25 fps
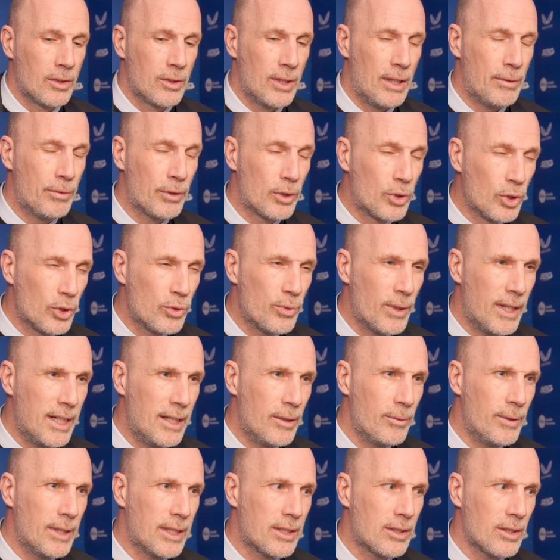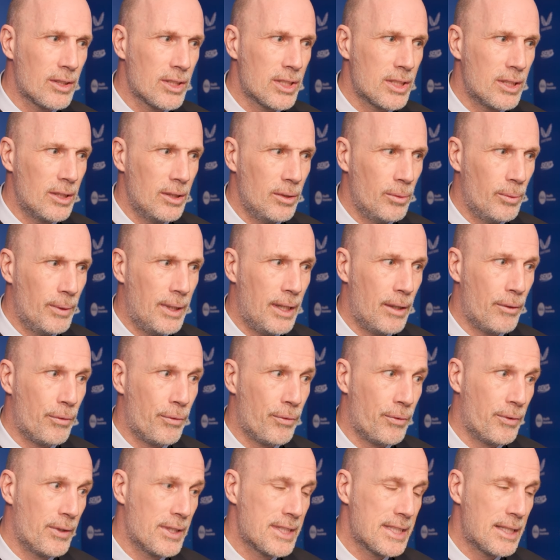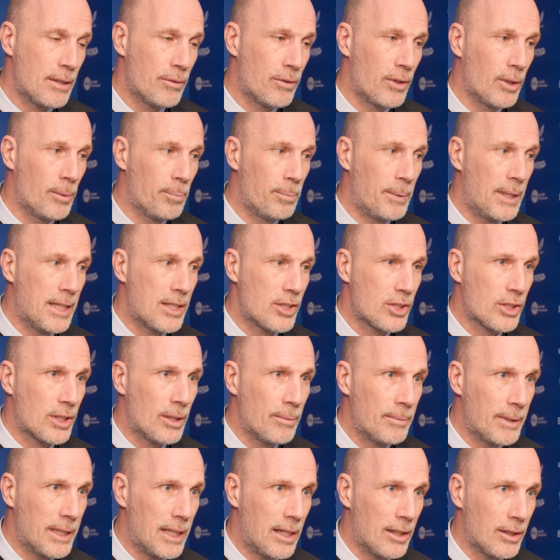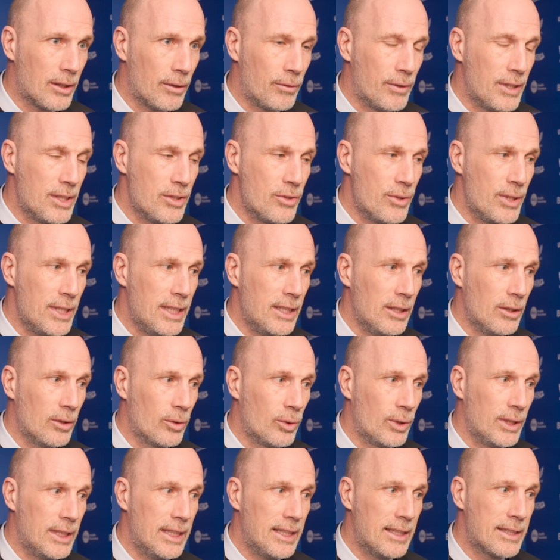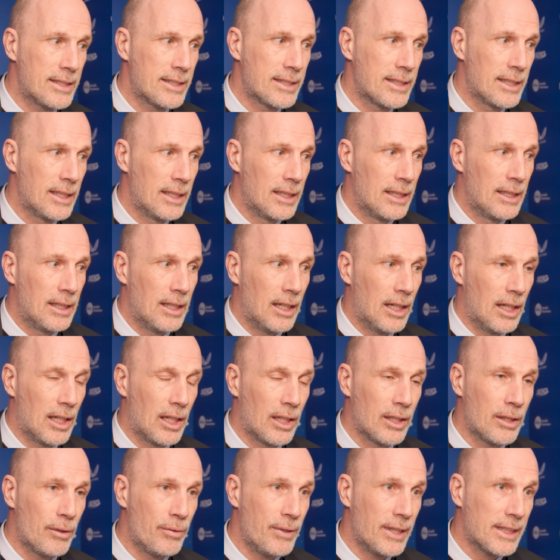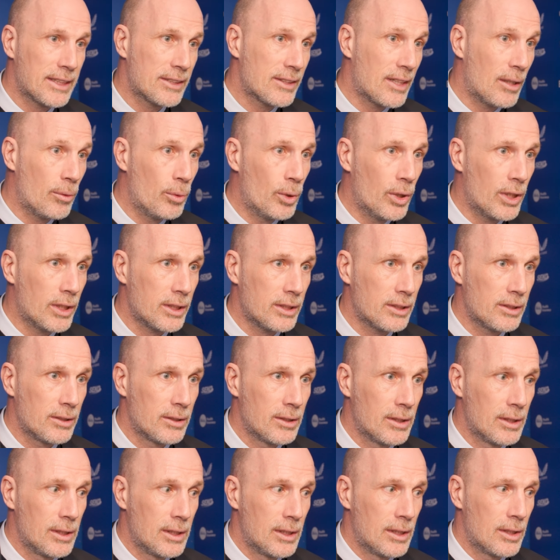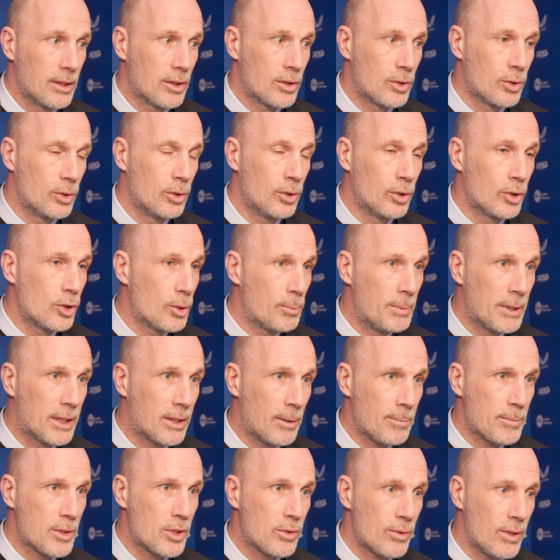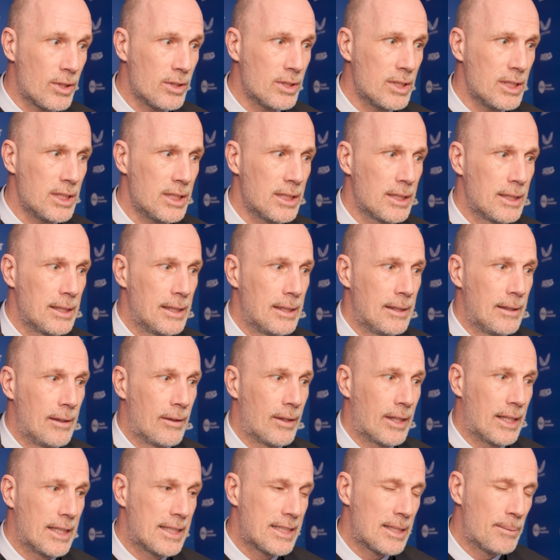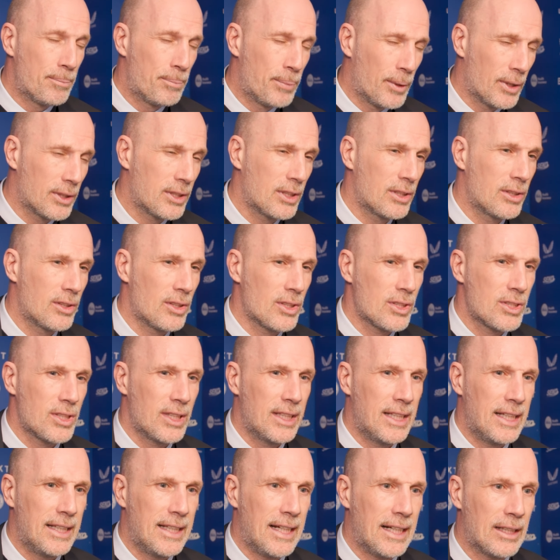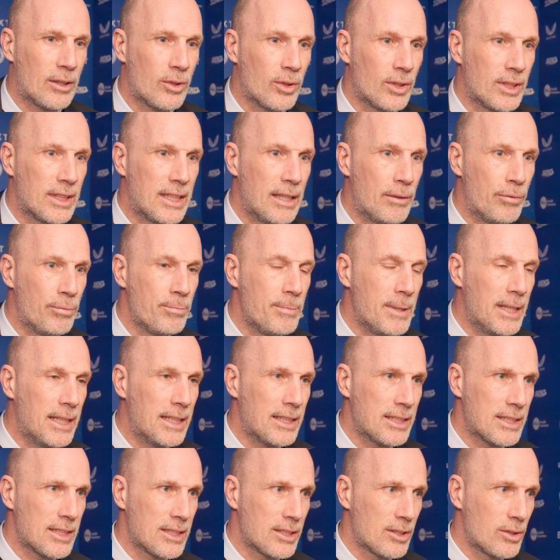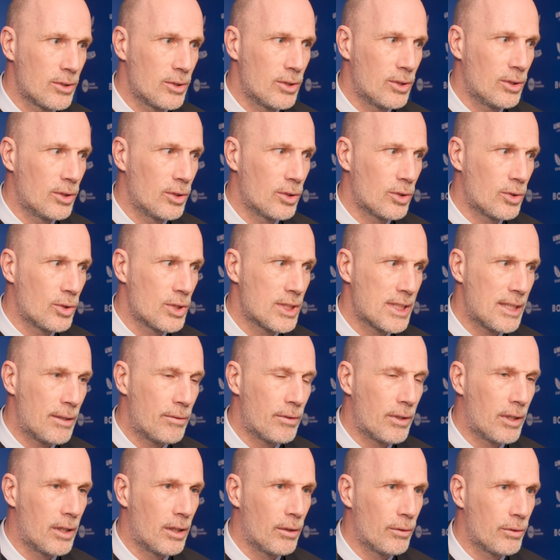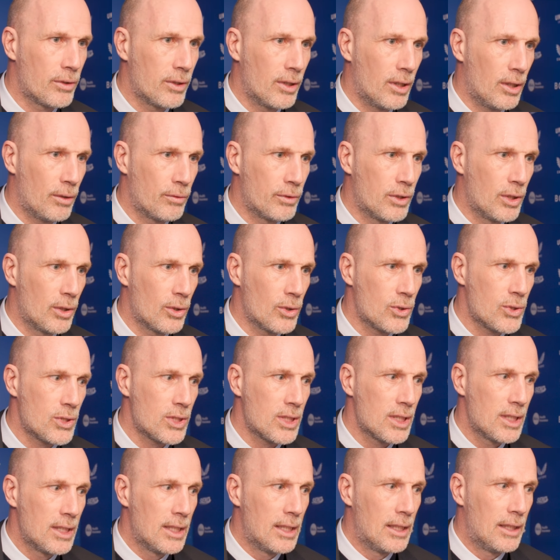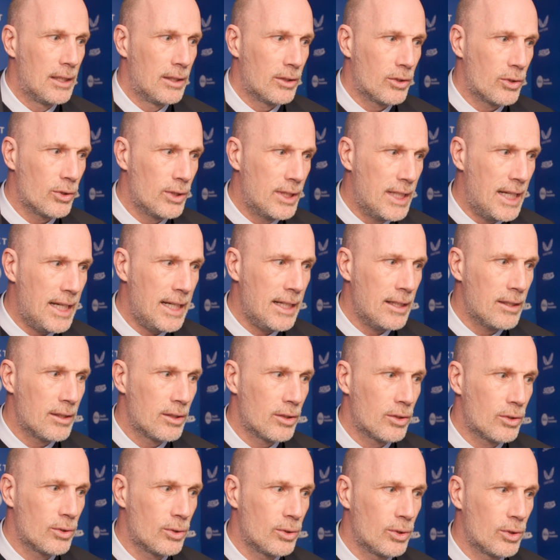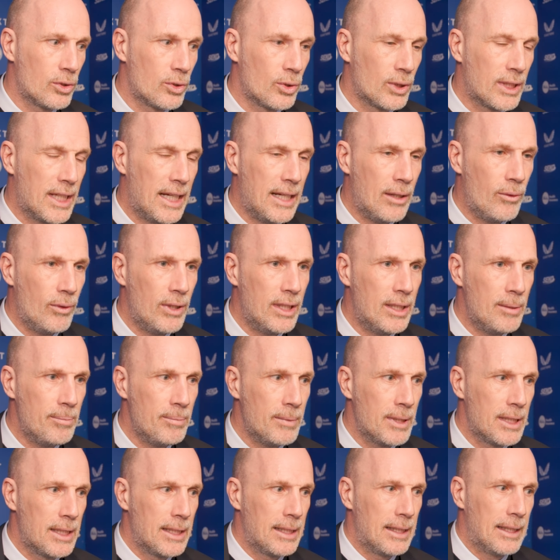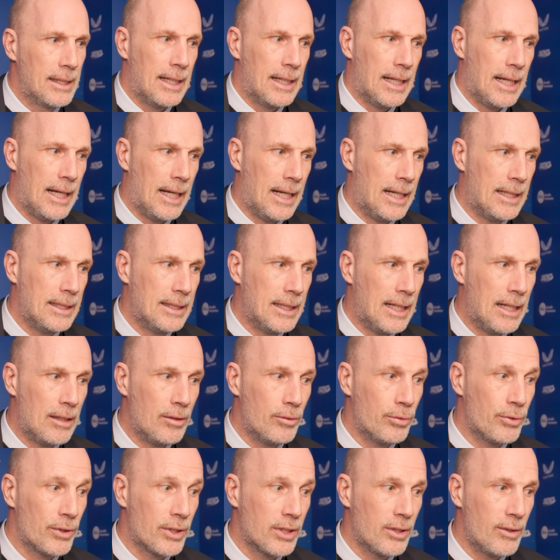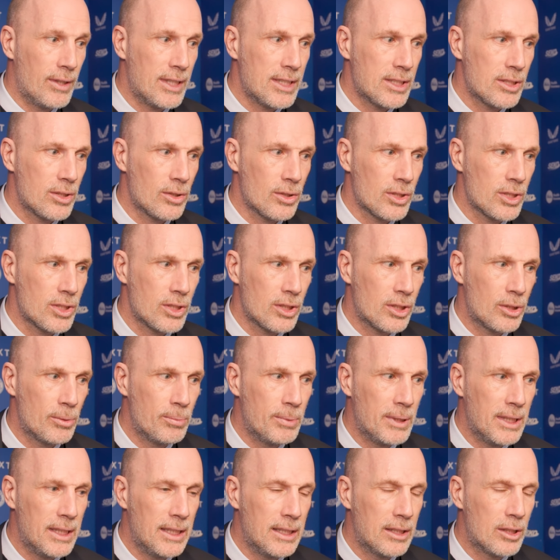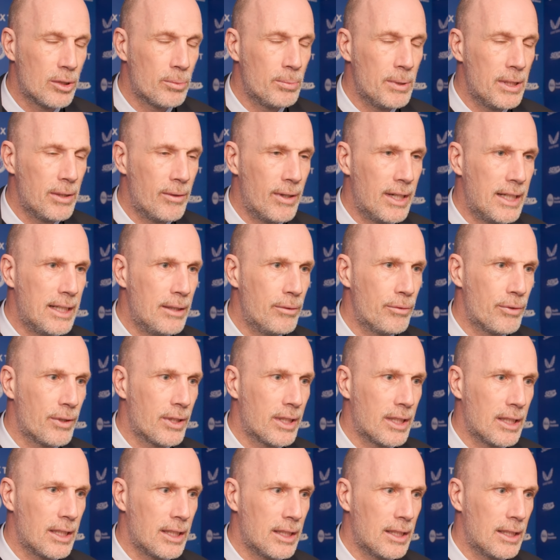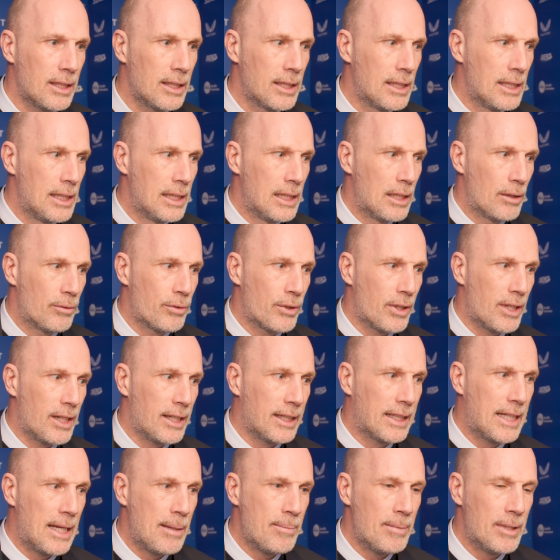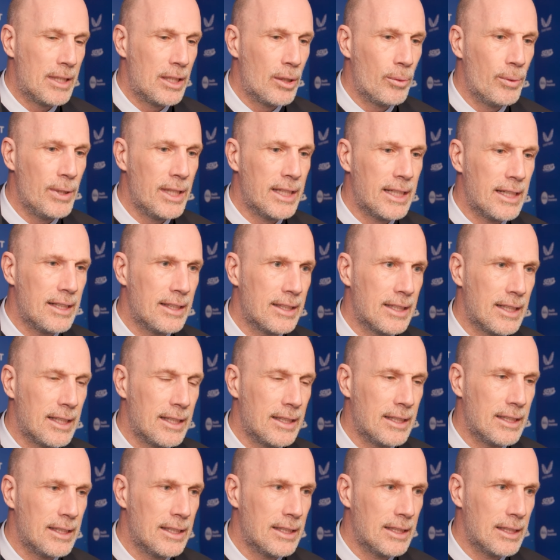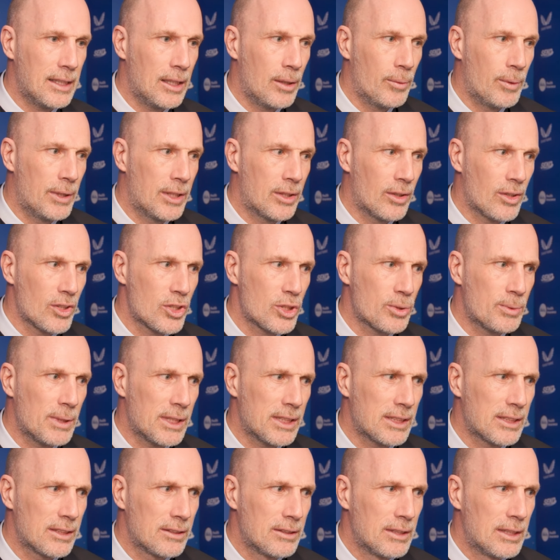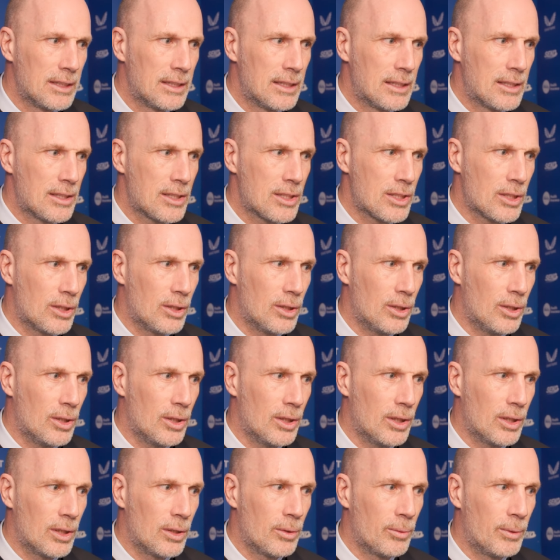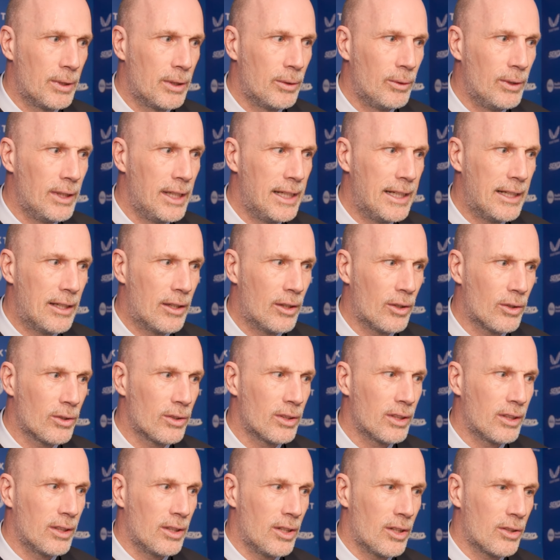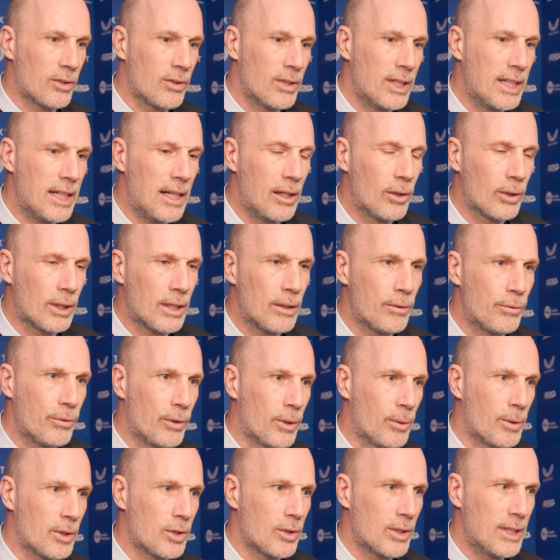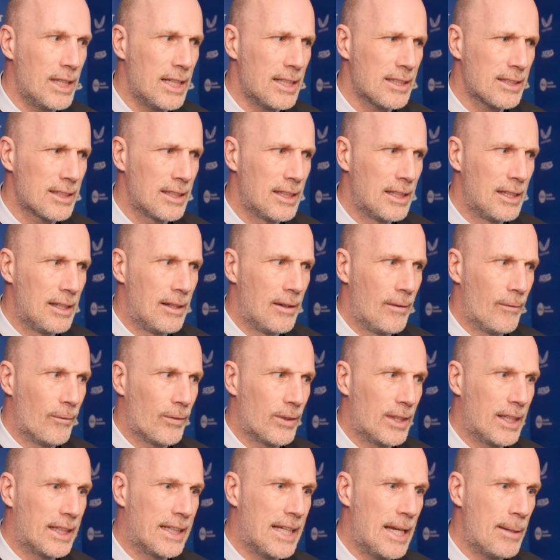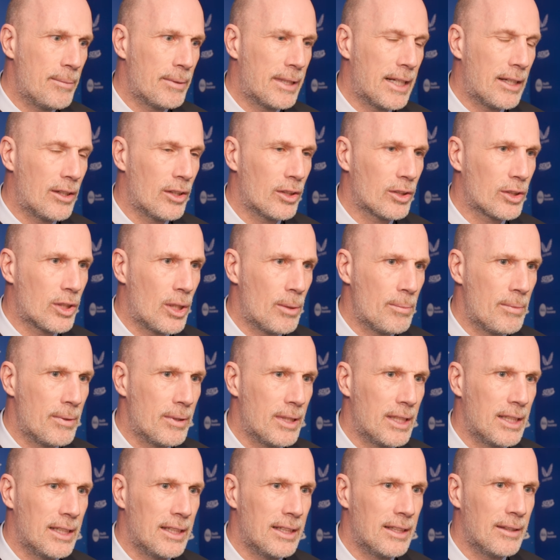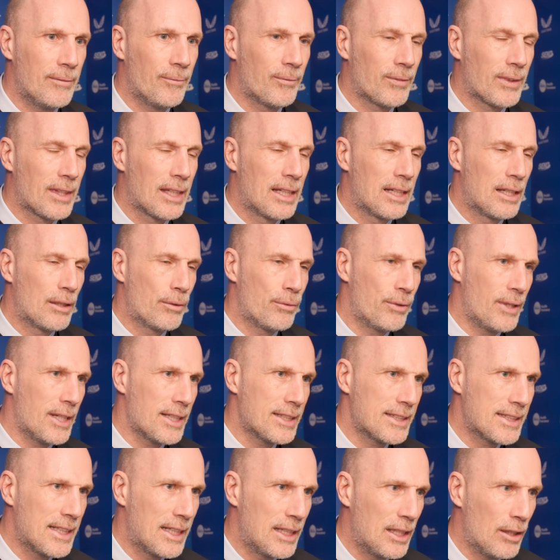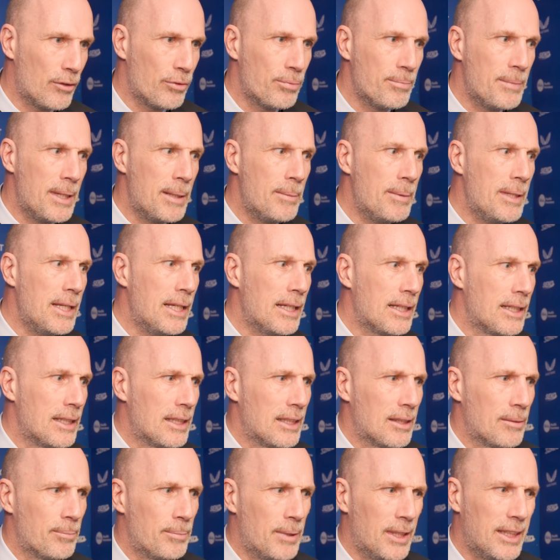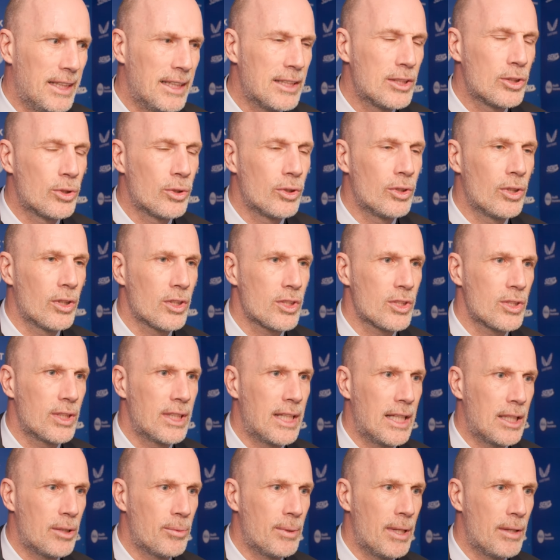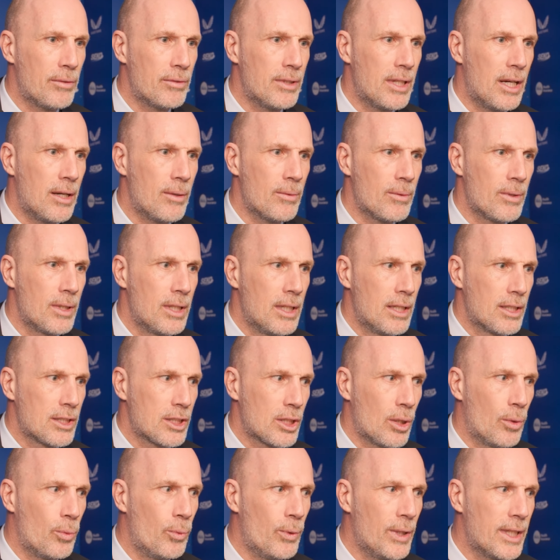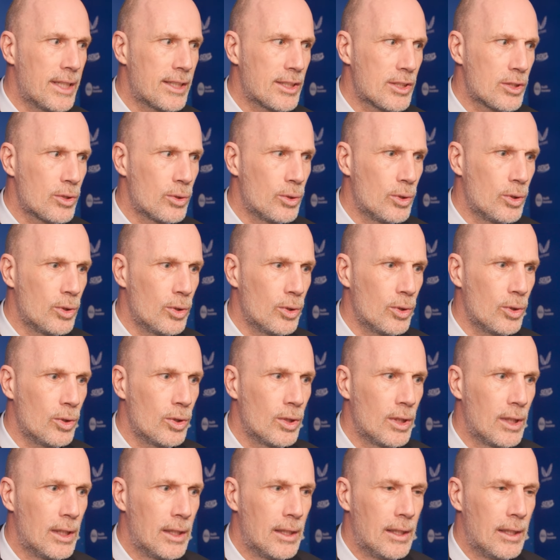have a good training week also. We have several players coming out of injury who need a lot of extra work to become stronger. It's important also that I could give minutes to several of those today to gain rhythm, and for the rest also to be ready for our game in the weekend and with all squad. So we're really hungry and looking forward to that. The game cannot come fast enough maybe, but it's good also that we have now some weeks to